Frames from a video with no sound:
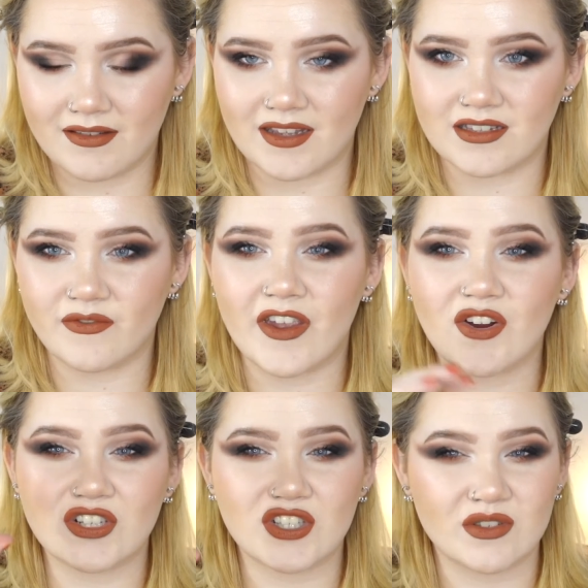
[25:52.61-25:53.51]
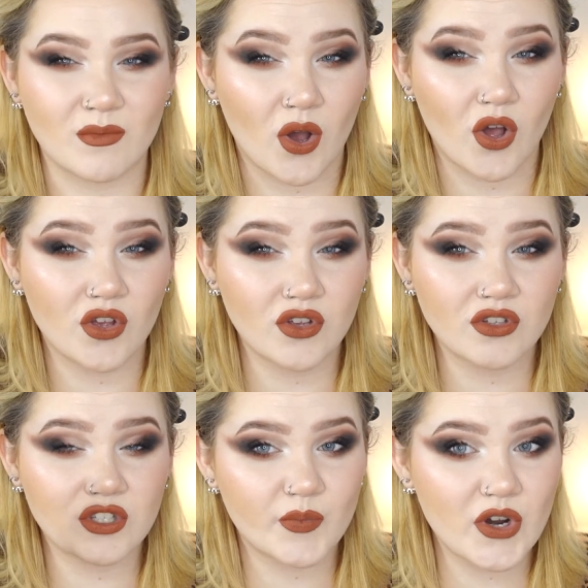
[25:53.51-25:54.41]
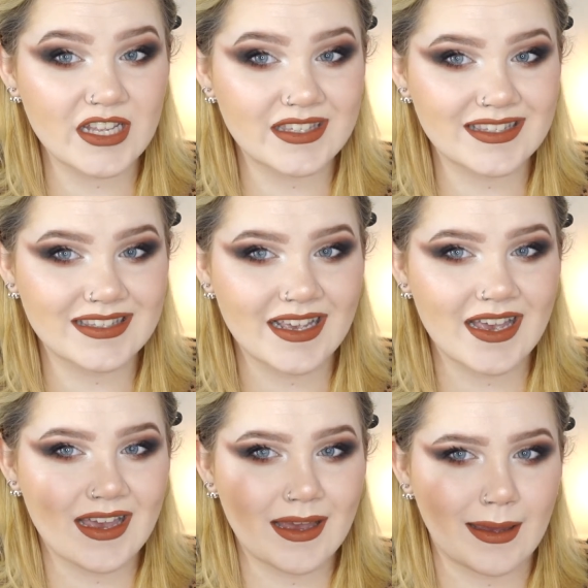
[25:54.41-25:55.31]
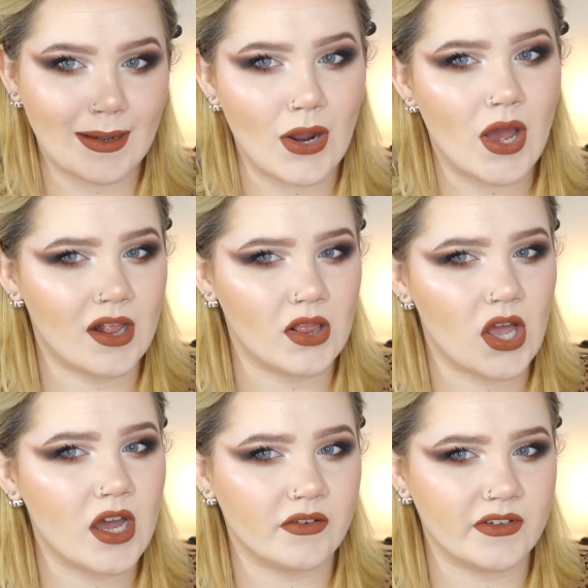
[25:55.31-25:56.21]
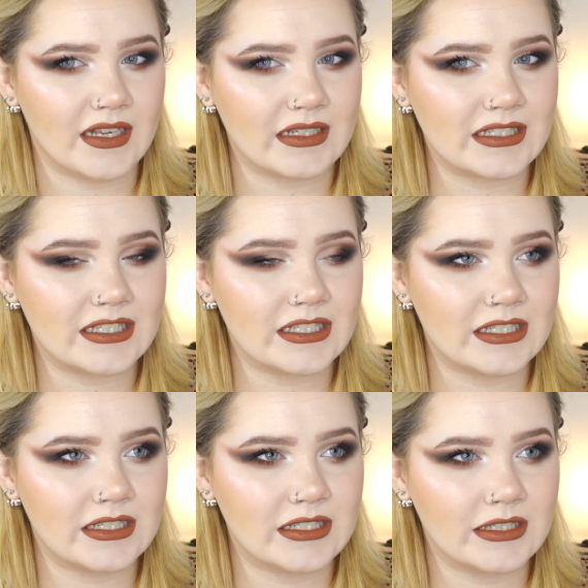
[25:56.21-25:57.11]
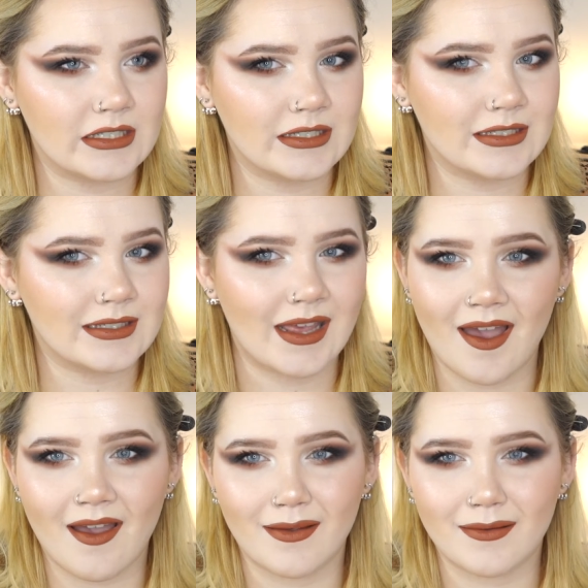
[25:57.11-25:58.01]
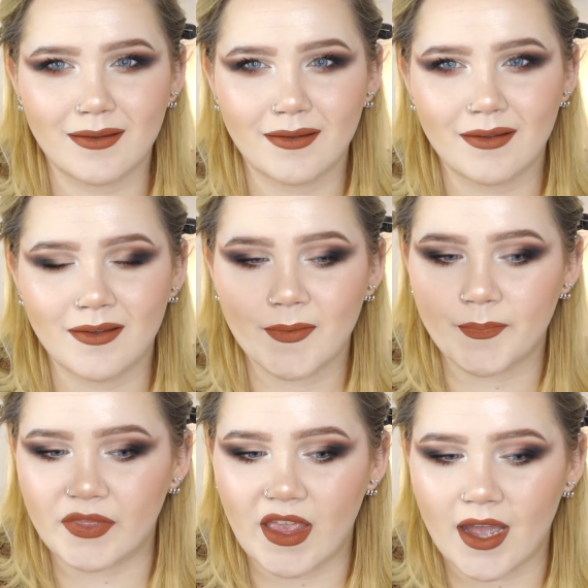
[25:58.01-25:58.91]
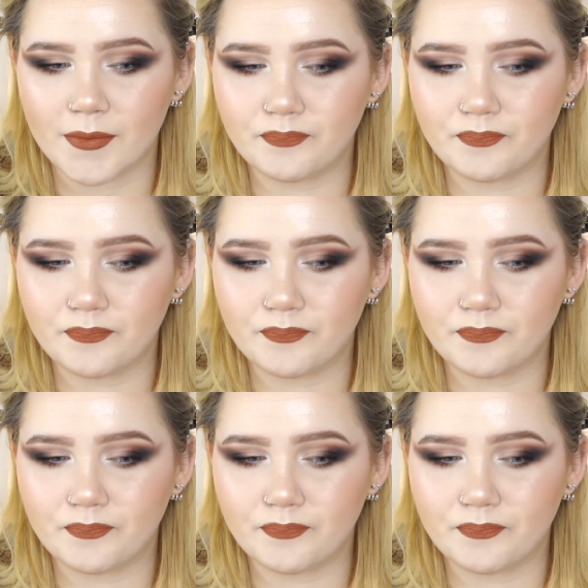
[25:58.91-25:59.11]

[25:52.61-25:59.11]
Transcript: It's very small spritz and not a lot of it. Yeah. Yeah.